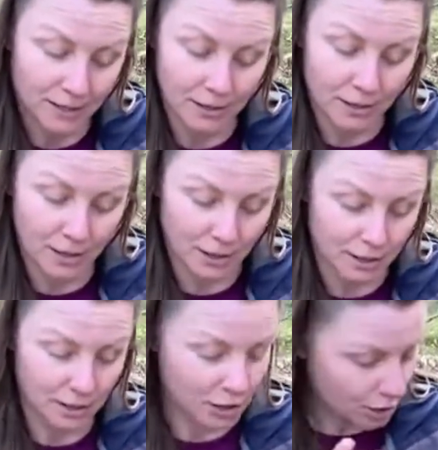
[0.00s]
to
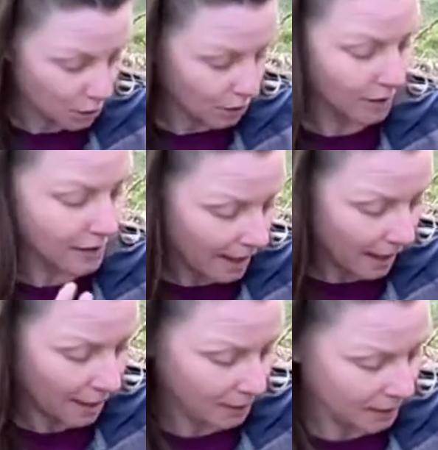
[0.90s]
the soothing, the
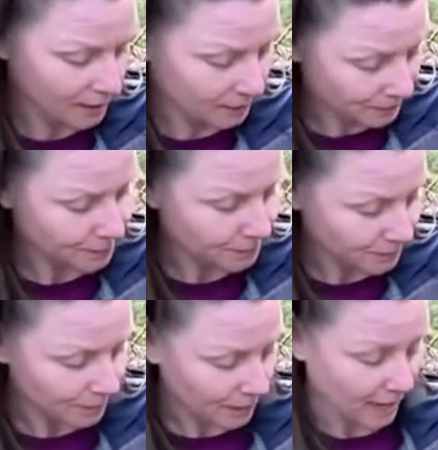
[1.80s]
calming
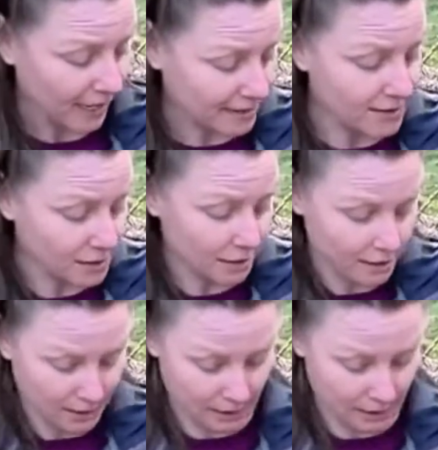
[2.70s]
essence of